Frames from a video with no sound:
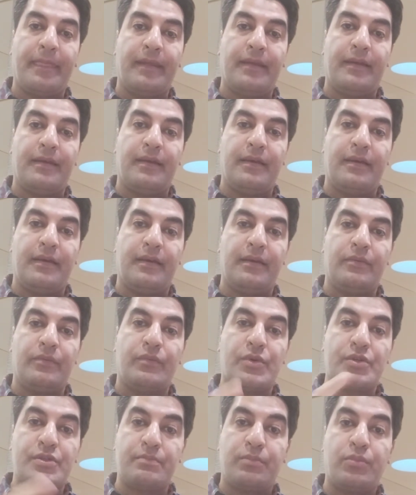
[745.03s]
uh,
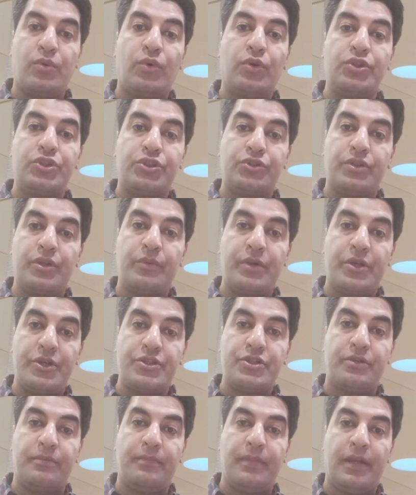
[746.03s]
was born through the
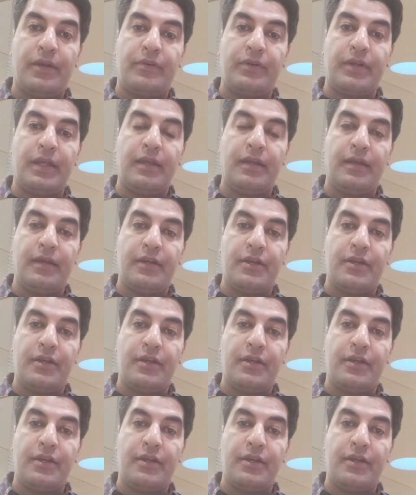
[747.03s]
Virgin Mary,